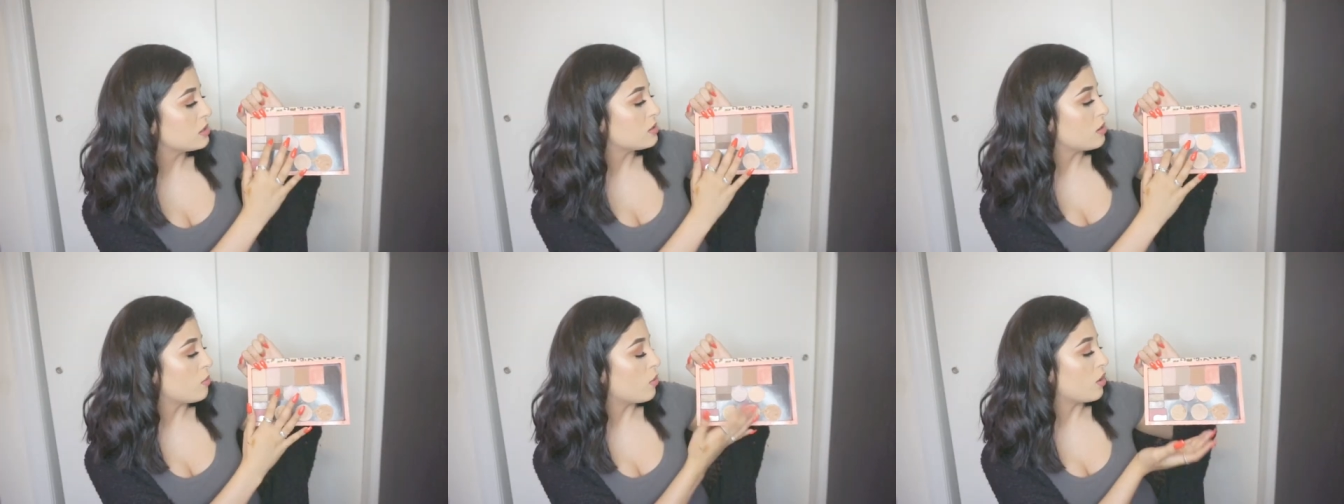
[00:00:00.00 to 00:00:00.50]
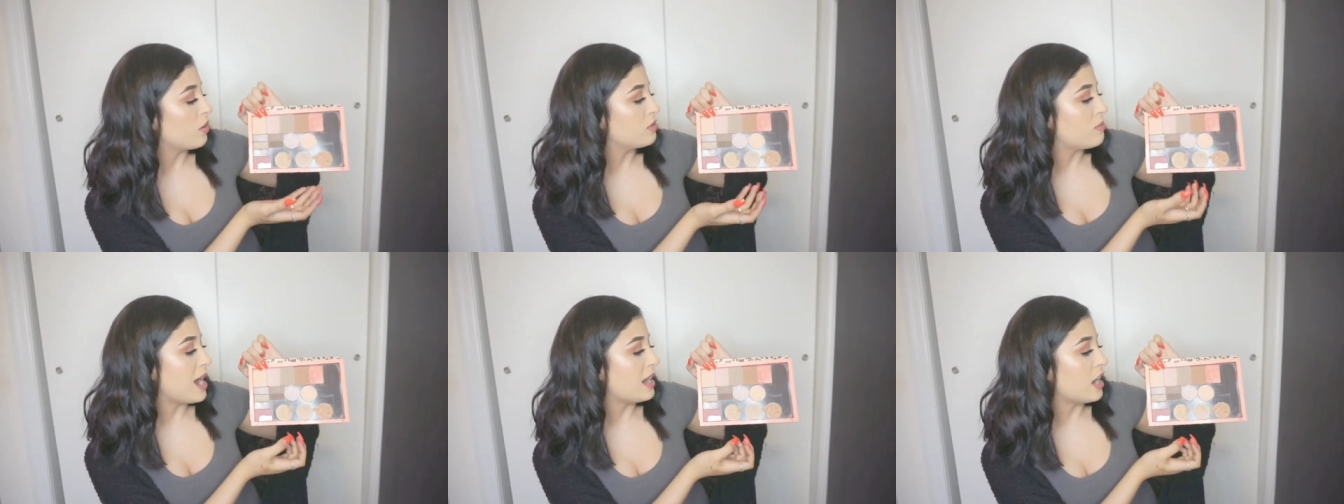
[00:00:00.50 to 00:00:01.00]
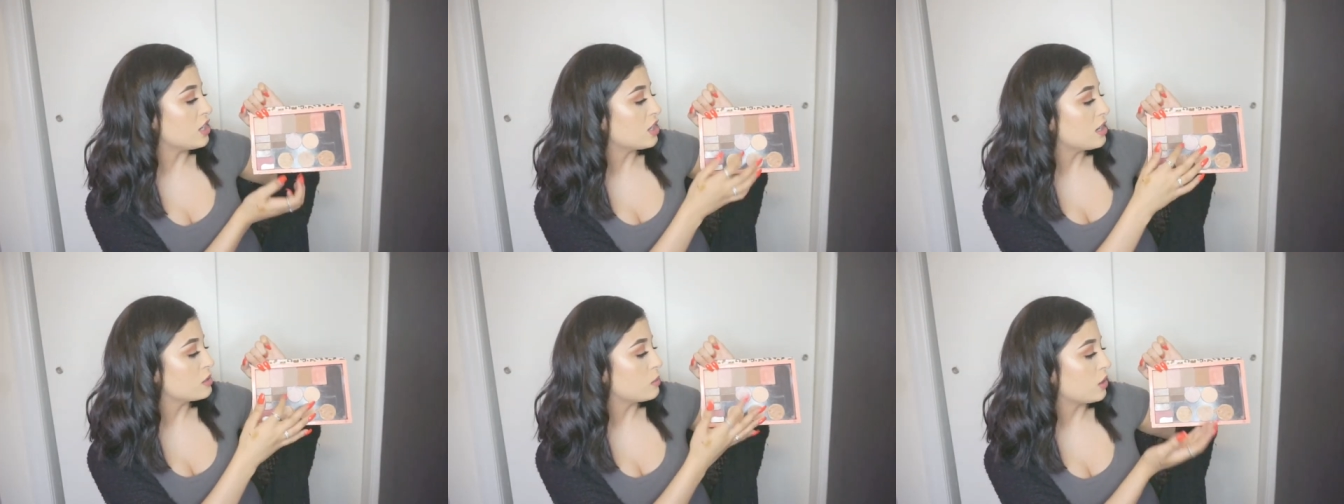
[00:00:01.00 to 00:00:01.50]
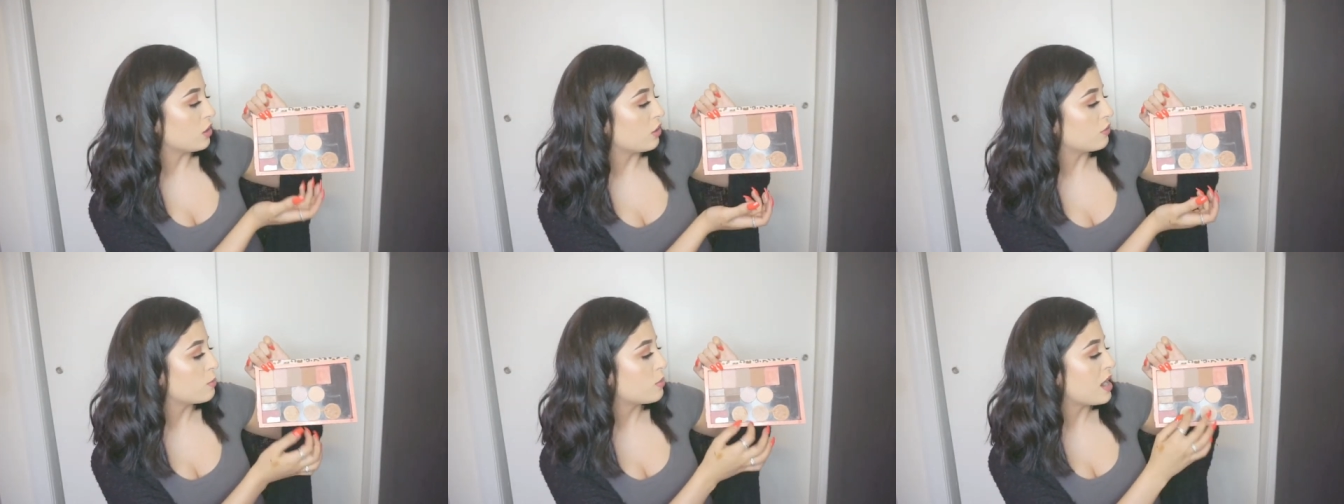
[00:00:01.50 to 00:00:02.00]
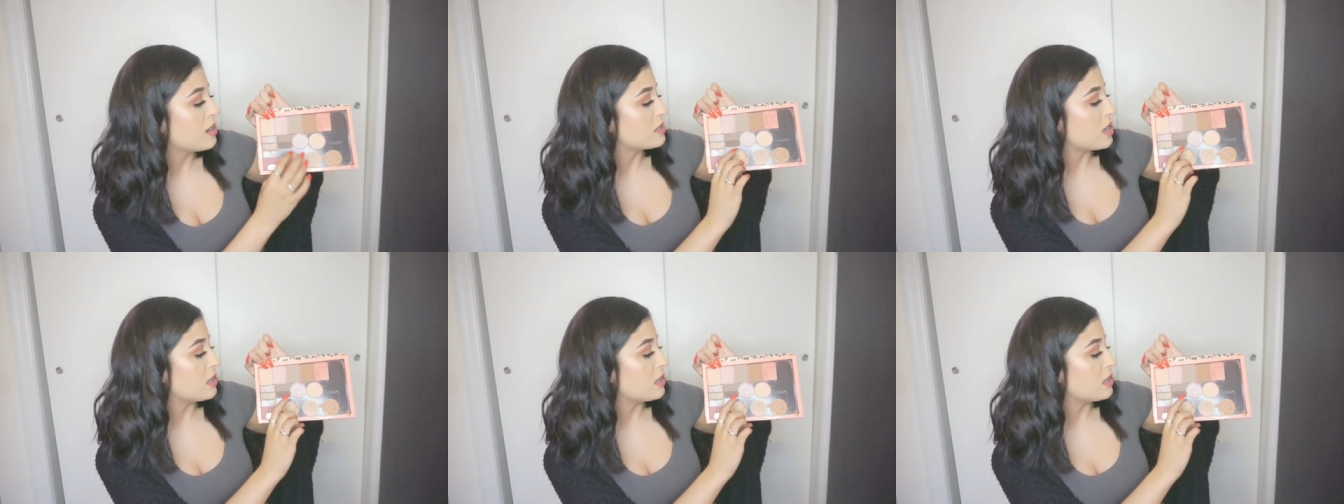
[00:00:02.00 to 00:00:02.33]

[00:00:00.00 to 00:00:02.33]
These are more of matte eyeshadows, but they're good for brows.